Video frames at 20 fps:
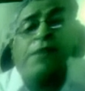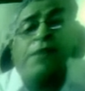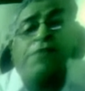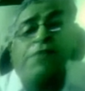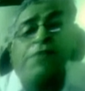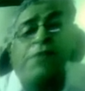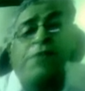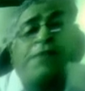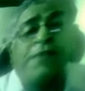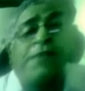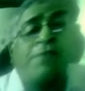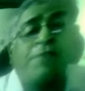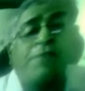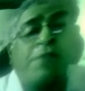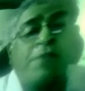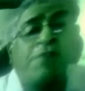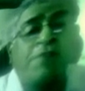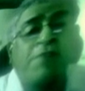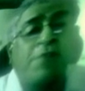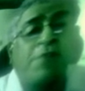the adjustment of
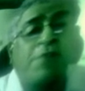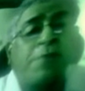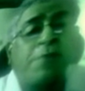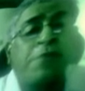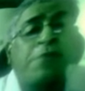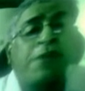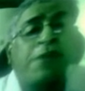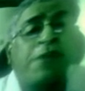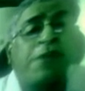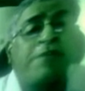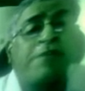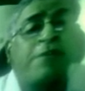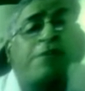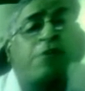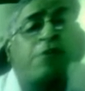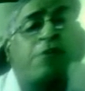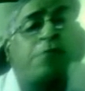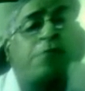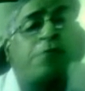remuneration to output